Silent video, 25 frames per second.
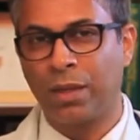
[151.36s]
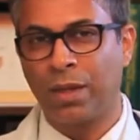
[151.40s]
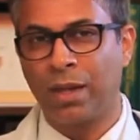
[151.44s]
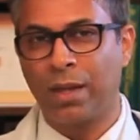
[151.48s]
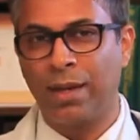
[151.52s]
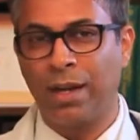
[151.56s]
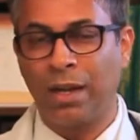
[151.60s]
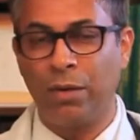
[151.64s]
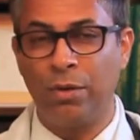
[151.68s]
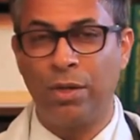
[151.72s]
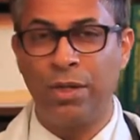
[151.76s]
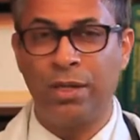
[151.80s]

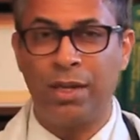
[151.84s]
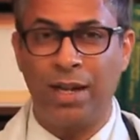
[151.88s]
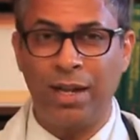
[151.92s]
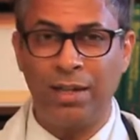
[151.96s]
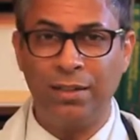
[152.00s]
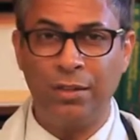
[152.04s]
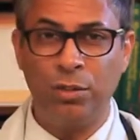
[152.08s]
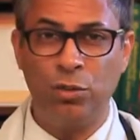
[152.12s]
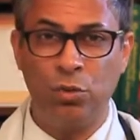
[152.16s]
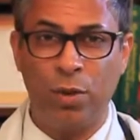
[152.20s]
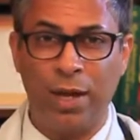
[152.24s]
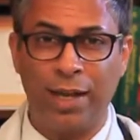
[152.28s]
Now, an
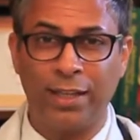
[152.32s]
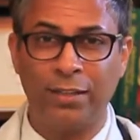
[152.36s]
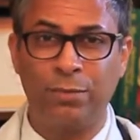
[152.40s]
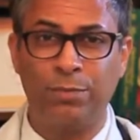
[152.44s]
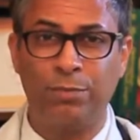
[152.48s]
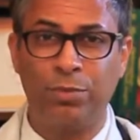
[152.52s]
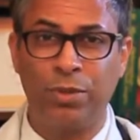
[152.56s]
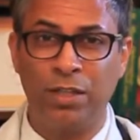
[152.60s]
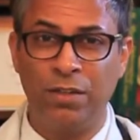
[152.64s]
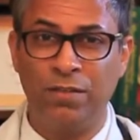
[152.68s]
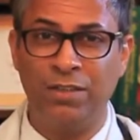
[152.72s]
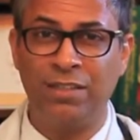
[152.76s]
adult who has
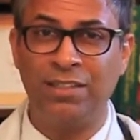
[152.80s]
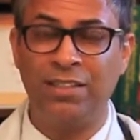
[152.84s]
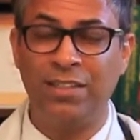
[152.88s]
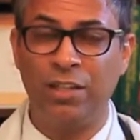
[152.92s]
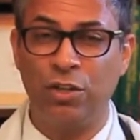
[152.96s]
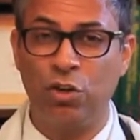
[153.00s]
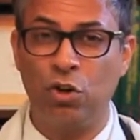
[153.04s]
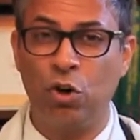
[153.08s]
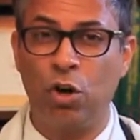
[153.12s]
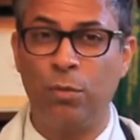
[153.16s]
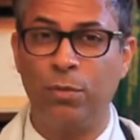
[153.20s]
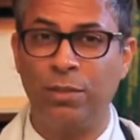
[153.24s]
previously
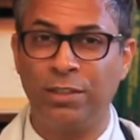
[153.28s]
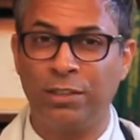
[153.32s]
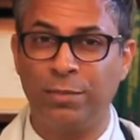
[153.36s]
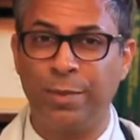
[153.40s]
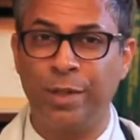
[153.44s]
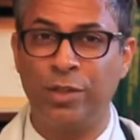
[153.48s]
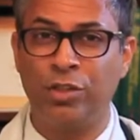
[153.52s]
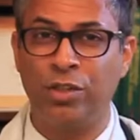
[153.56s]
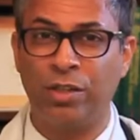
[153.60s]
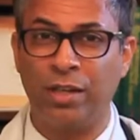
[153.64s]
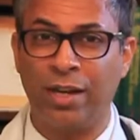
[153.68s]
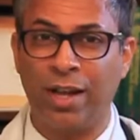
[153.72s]
normal
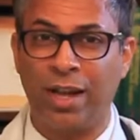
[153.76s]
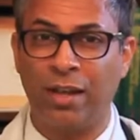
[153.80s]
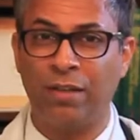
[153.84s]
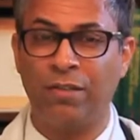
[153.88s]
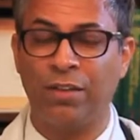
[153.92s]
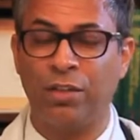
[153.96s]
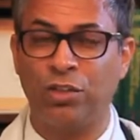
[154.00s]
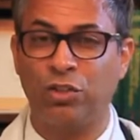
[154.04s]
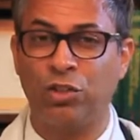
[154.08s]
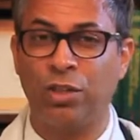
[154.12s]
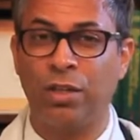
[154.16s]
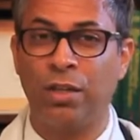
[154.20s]
speech and
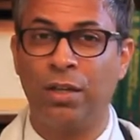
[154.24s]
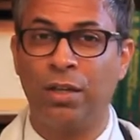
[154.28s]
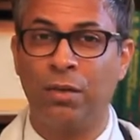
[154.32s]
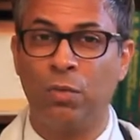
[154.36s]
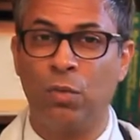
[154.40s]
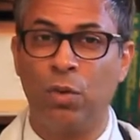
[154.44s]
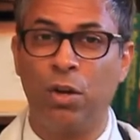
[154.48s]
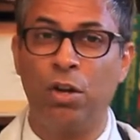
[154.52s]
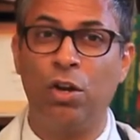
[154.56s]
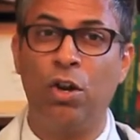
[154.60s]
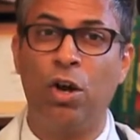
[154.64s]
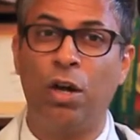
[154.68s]
language
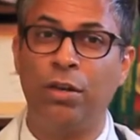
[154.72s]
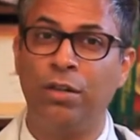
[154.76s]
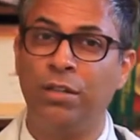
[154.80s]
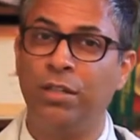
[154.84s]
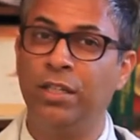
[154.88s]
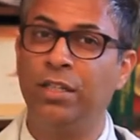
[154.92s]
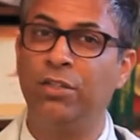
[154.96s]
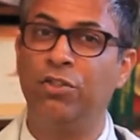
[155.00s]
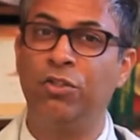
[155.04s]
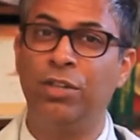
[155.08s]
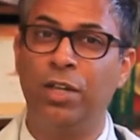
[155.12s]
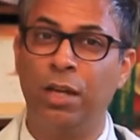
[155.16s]
will not
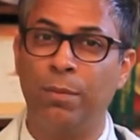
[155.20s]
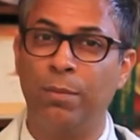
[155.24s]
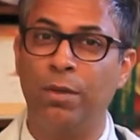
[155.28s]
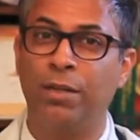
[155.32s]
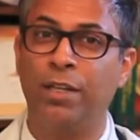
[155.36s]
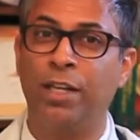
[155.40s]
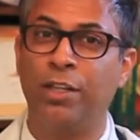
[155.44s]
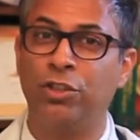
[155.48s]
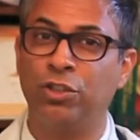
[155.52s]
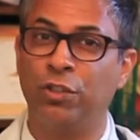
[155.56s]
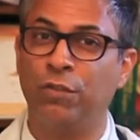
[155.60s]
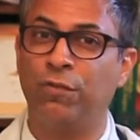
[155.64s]
need
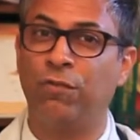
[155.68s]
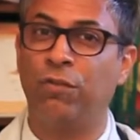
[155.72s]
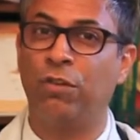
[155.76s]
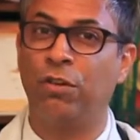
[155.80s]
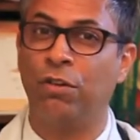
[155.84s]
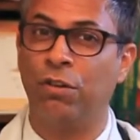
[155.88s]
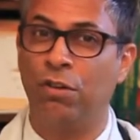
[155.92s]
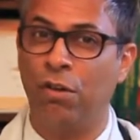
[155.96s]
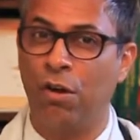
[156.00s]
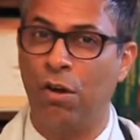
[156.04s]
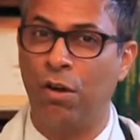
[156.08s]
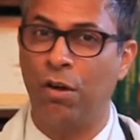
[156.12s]
rehabilitation for
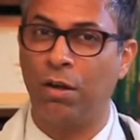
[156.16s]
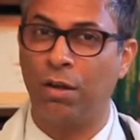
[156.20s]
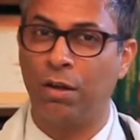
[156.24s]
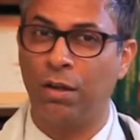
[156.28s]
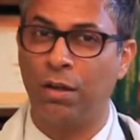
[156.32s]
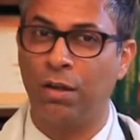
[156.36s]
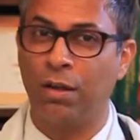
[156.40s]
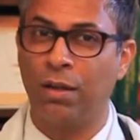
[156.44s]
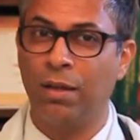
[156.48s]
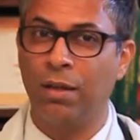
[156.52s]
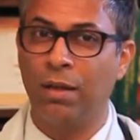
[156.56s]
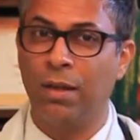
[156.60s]
long,
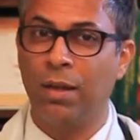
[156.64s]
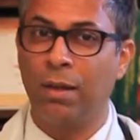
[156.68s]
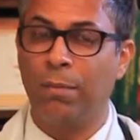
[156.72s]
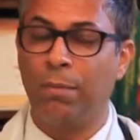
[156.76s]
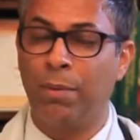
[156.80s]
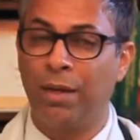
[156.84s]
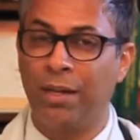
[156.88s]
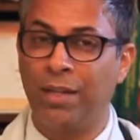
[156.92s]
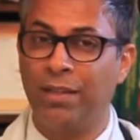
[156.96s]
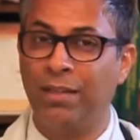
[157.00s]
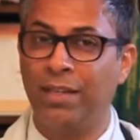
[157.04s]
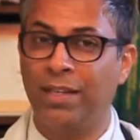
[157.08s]

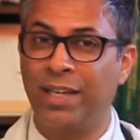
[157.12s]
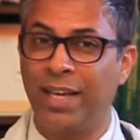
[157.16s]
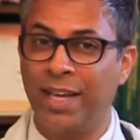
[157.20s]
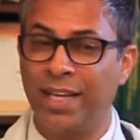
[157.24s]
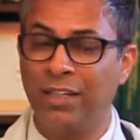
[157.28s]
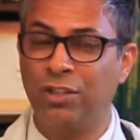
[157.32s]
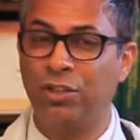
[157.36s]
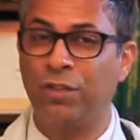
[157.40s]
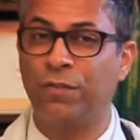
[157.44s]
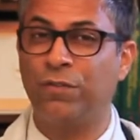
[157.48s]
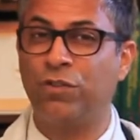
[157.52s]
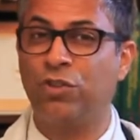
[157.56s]
but in the
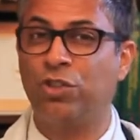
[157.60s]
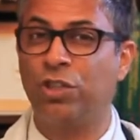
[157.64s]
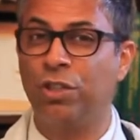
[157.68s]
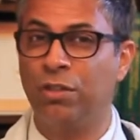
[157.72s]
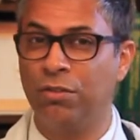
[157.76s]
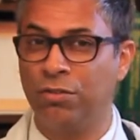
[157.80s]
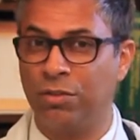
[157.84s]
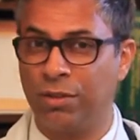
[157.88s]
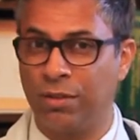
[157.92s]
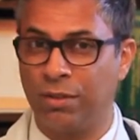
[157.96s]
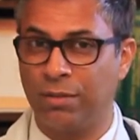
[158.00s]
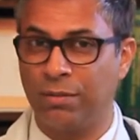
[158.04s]
case of
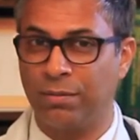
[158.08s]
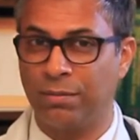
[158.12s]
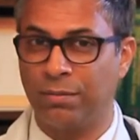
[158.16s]
children,